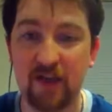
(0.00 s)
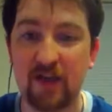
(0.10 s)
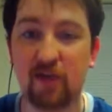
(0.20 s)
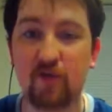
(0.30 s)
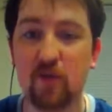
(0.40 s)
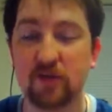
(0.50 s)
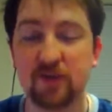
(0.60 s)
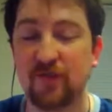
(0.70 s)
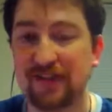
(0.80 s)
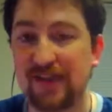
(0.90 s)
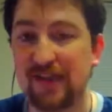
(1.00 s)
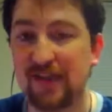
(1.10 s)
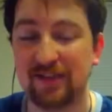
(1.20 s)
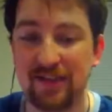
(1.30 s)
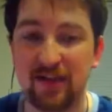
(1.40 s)
Now, of course, if I
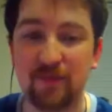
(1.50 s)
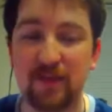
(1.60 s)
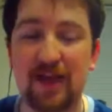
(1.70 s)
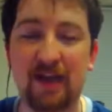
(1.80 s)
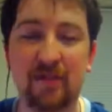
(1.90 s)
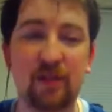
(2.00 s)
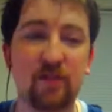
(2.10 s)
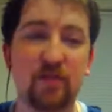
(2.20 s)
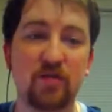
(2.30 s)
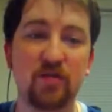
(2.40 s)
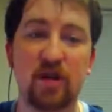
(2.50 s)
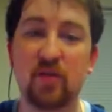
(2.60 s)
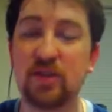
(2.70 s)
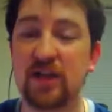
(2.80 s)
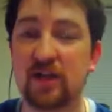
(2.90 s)
can't get up to Athens, I'm going to try to
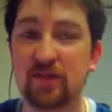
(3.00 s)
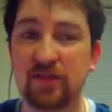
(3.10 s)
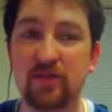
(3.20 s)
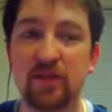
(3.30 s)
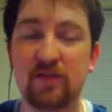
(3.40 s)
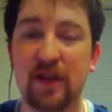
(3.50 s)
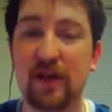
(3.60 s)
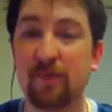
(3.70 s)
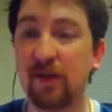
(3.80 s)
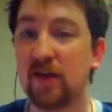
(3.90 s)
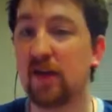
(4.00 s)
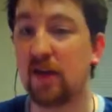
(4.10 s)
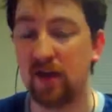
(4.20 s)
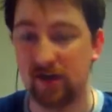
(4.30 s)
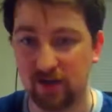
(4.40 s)
reach out to him and set up
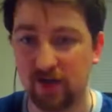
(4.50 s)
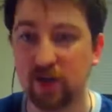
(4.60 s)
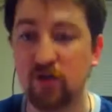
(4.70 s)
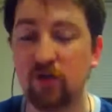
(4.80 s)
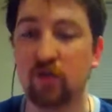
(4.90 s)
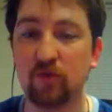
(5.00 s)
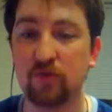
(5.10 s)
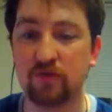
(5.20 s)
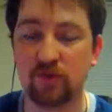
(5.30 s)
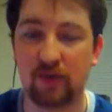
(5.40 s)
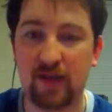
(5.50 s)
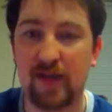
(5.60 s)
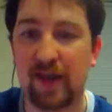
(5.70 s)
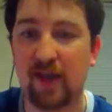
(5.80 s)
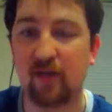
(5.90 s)
a Google
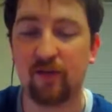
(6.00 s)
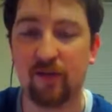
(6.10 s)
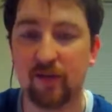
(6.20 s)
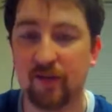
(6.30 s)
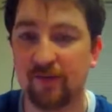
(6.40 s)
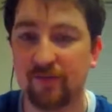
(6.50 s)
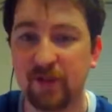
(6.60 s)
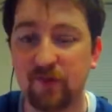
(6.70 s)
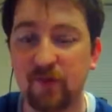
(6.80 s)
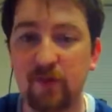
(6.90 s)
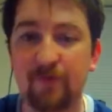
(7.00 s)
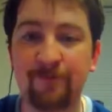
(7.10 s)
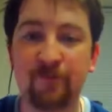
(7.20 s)
Hangout interview.